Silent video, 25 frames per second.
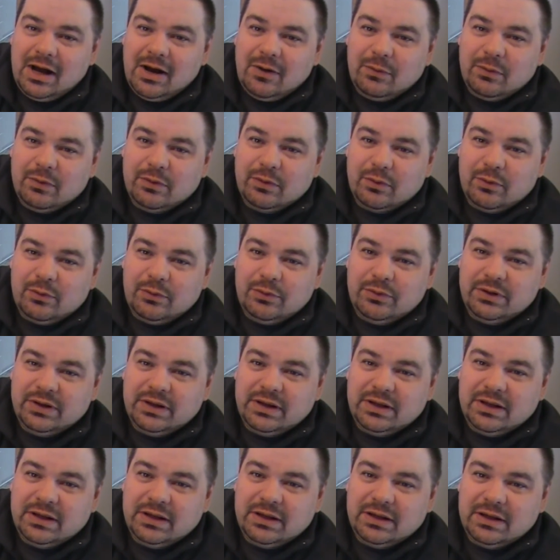with
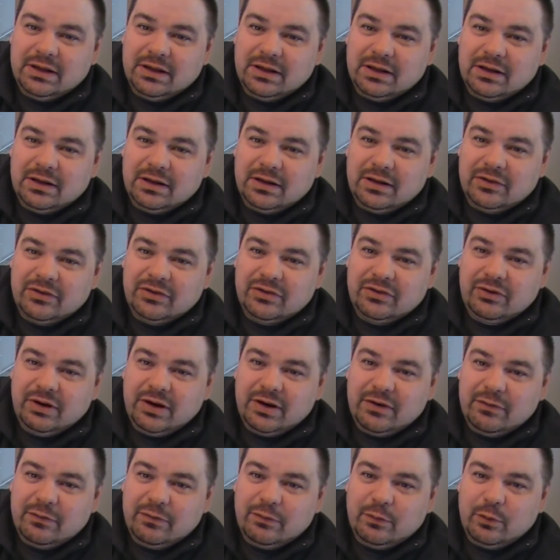only
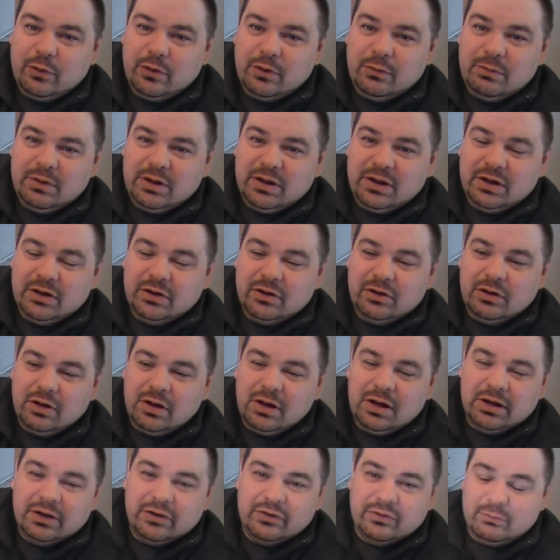straight 4 being her
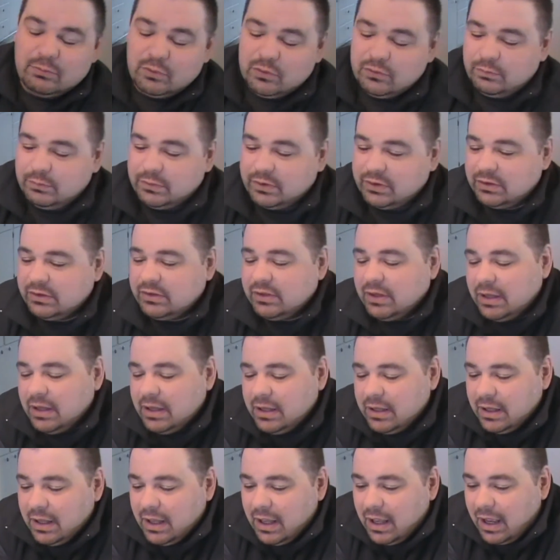longest movement.
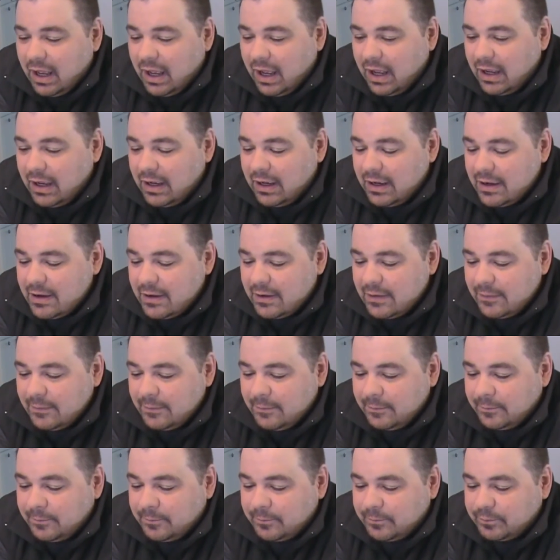
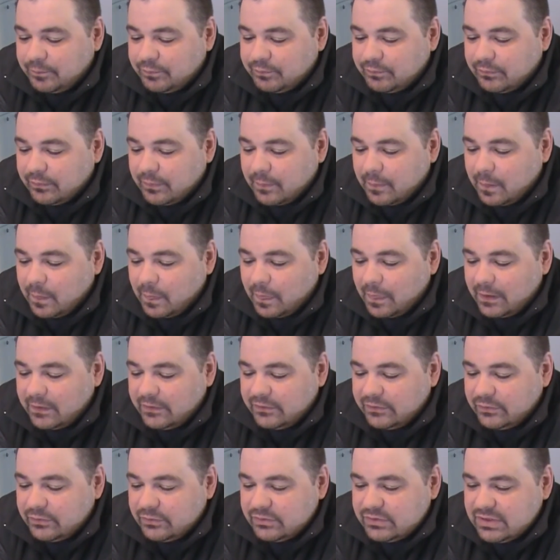
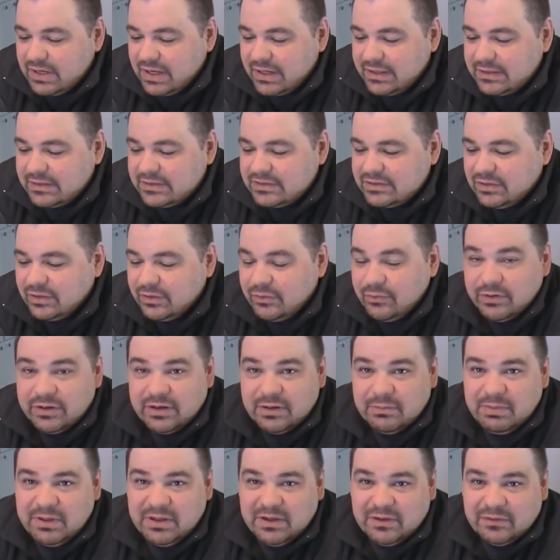So it's not necessarily going
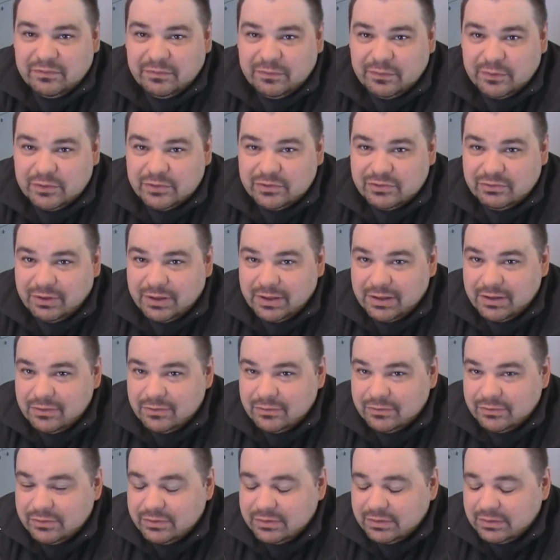to be a first
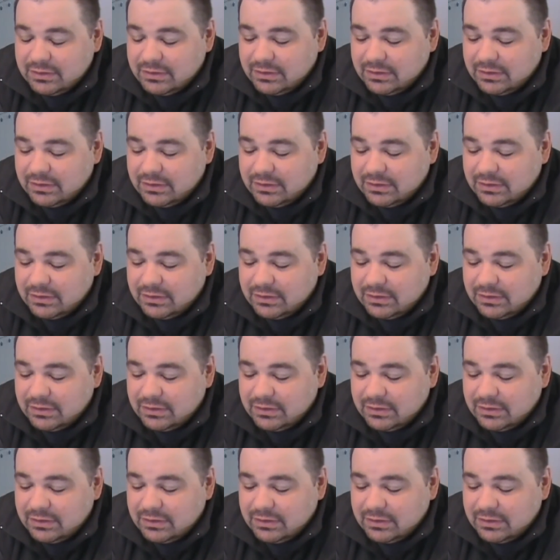round